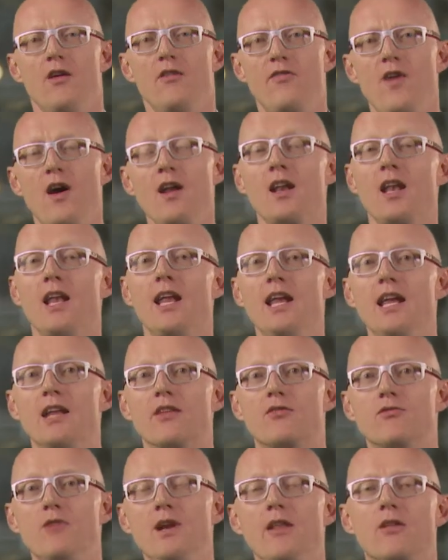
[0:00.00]
Finally,
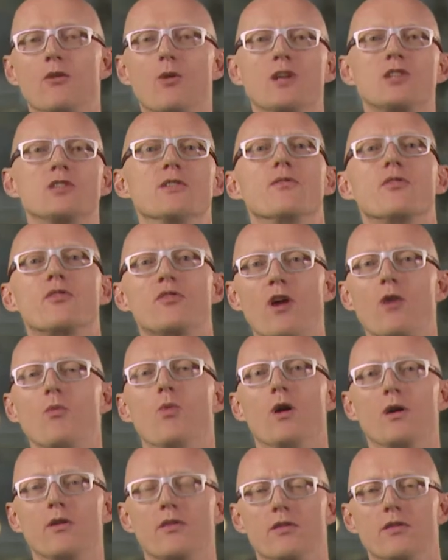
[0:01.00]
it's really the question of so
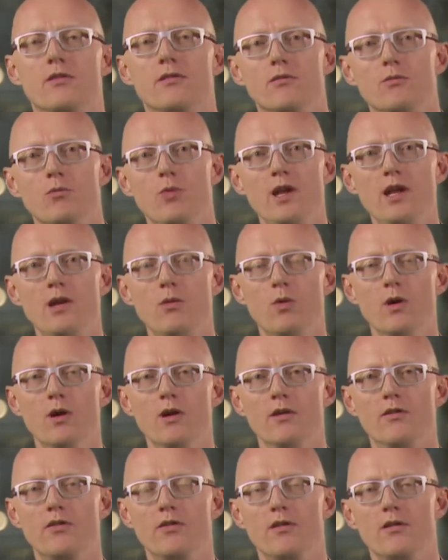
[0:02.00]
what? We
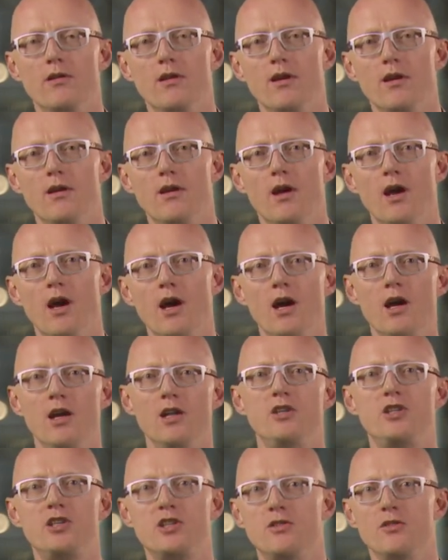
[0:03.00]
would
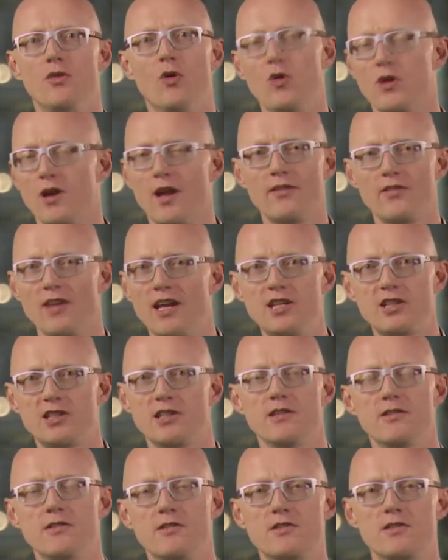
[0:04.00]
urge
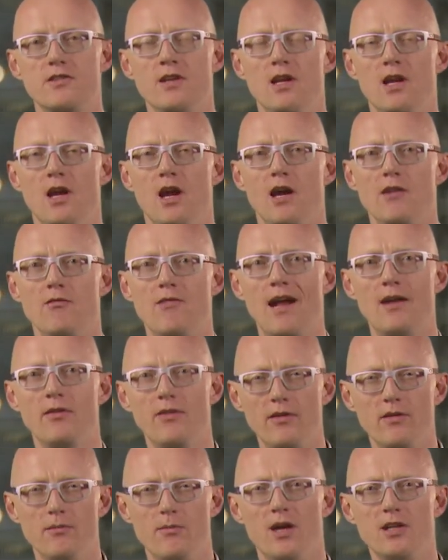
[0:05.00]
organizations around
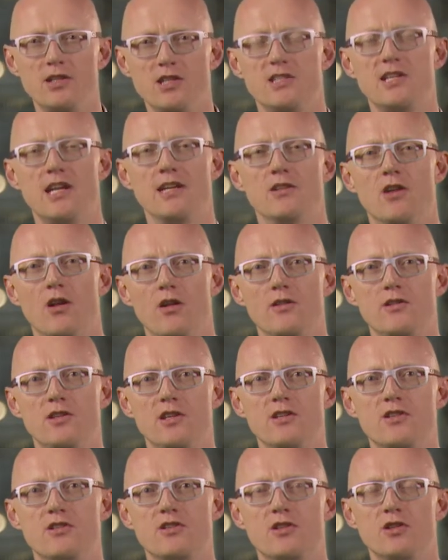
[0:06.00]
these emerging
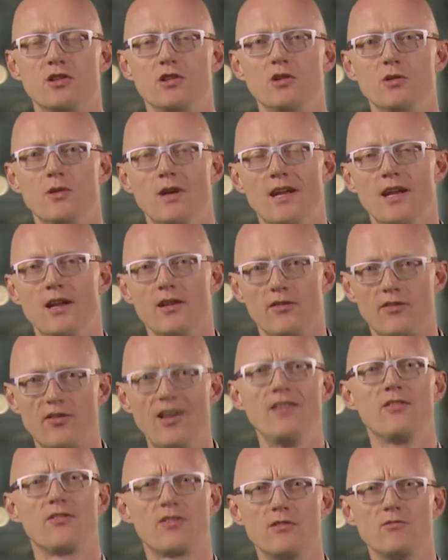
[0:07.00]
technologies to
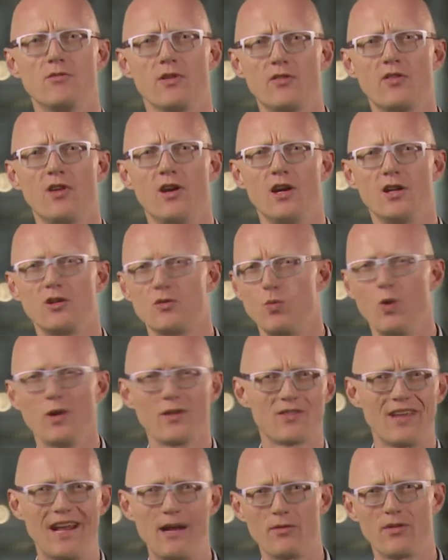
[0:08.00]
sense and research
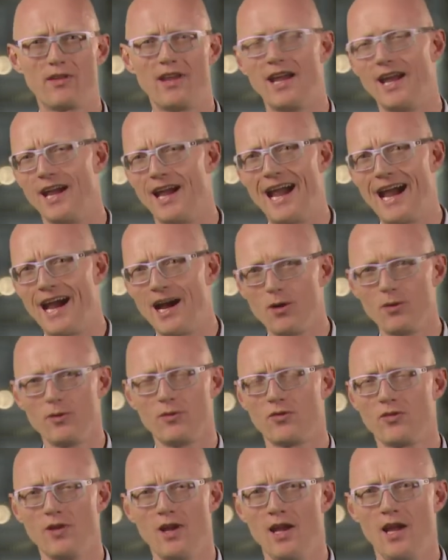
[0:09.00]
what's out there.
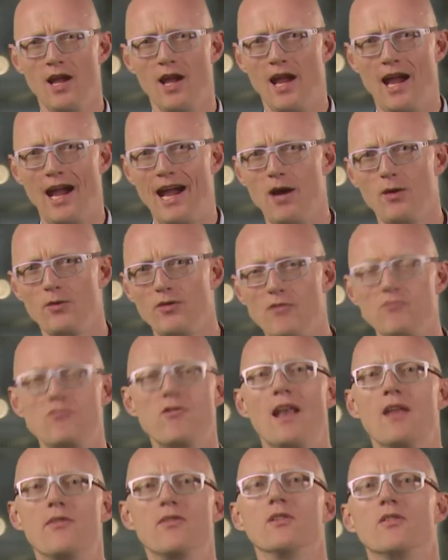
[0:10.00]
How's it
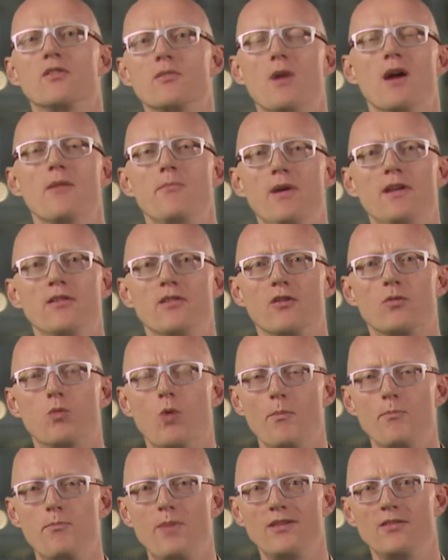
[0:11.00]
relevant to my business?
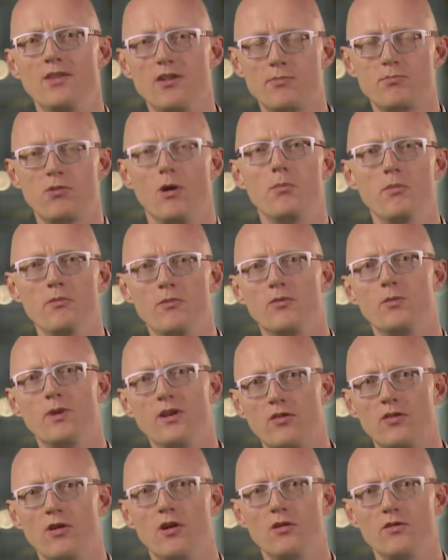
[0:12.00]
What business problems are we
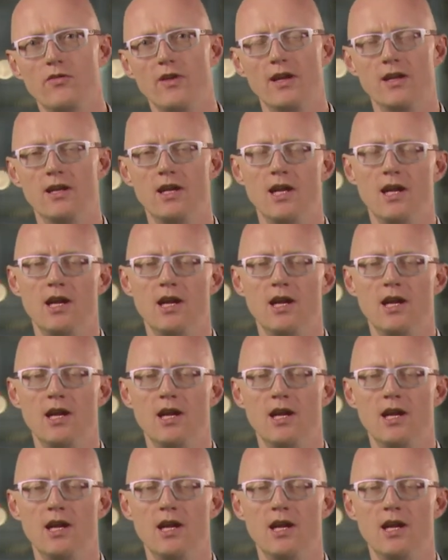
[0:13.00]
solving?